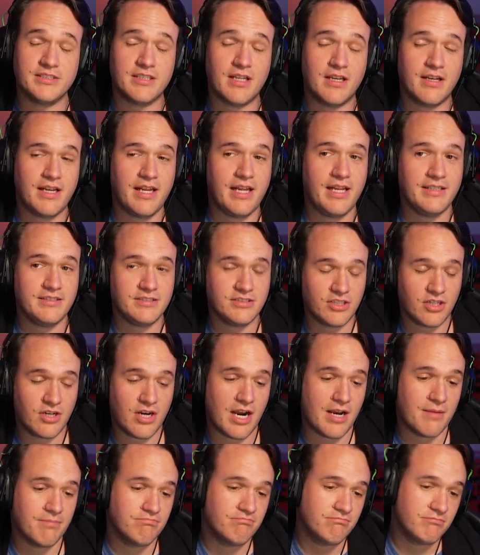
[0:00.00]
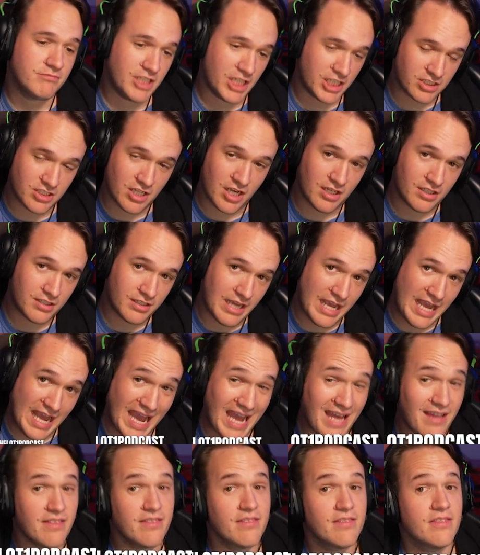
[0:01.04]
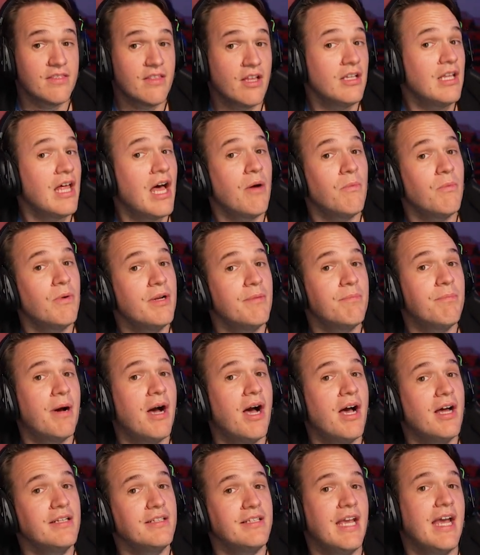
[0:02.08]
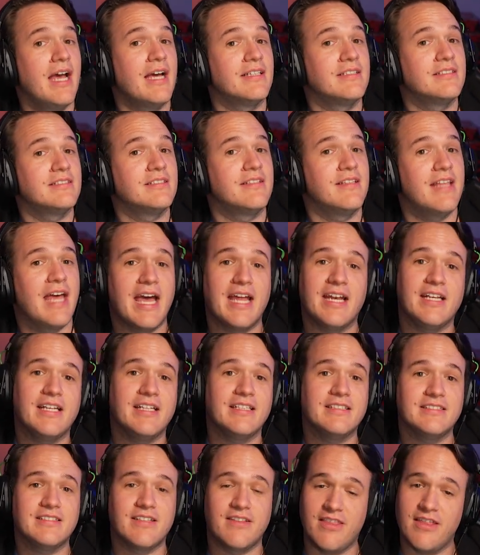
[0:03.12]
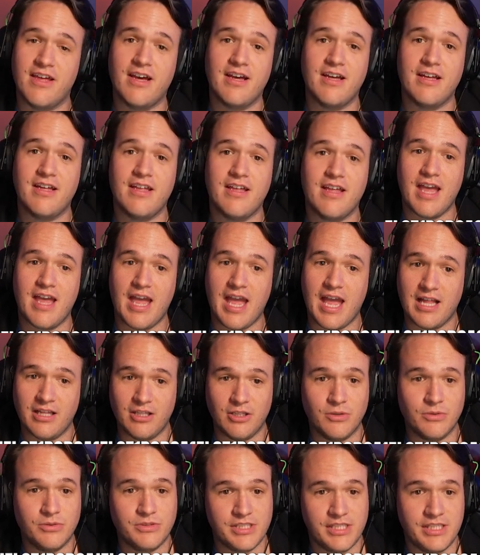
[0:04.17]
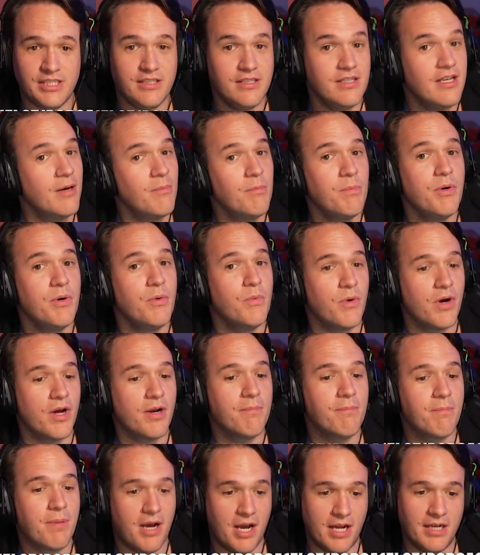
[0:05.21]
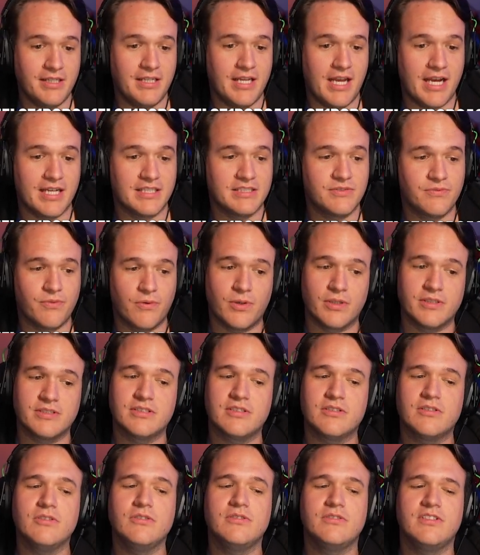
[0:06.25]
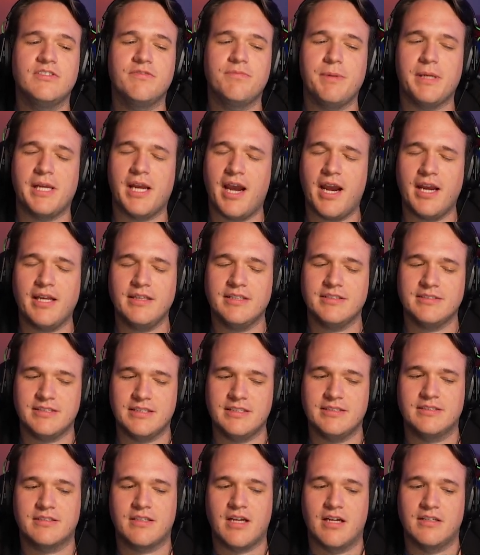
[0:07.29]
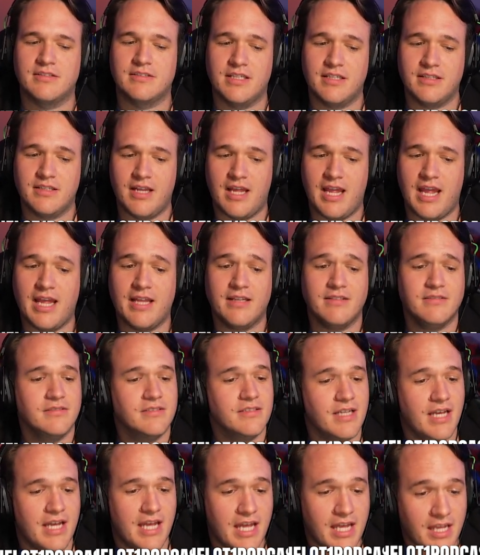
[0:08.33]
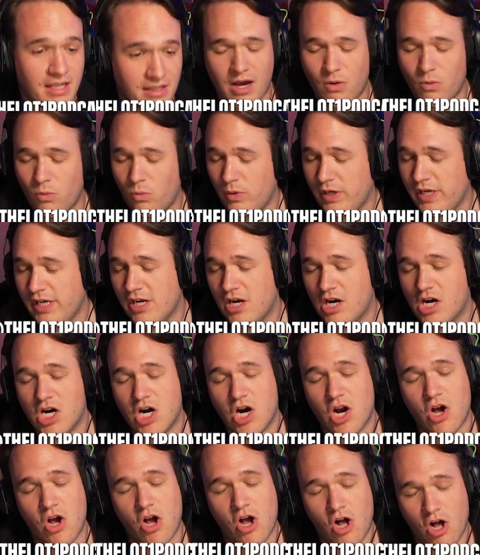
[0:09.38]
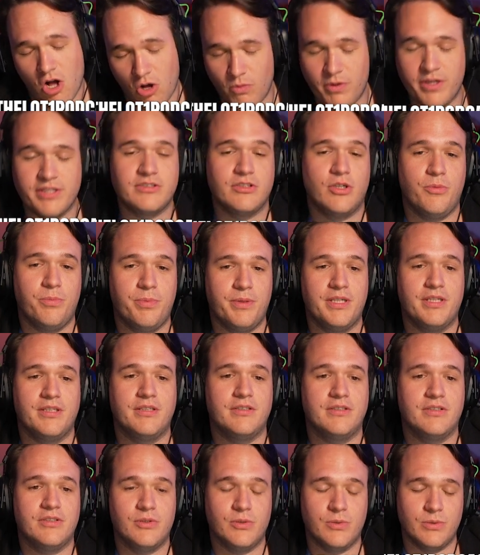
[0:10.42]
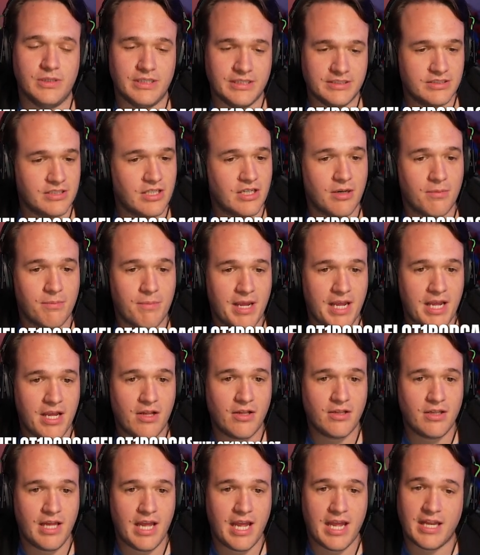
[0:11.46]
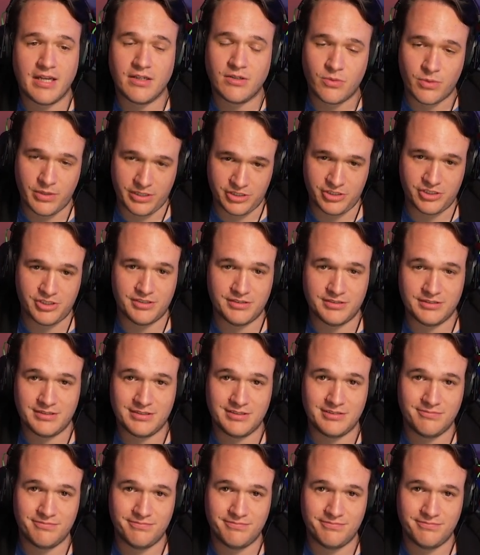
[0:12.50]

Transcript: on Instagram, TikTok at the Lot 1 podcast. That is the LOT1 podcast for exclusive behind the scenes content. And hey, we are always open to listener mail and questions.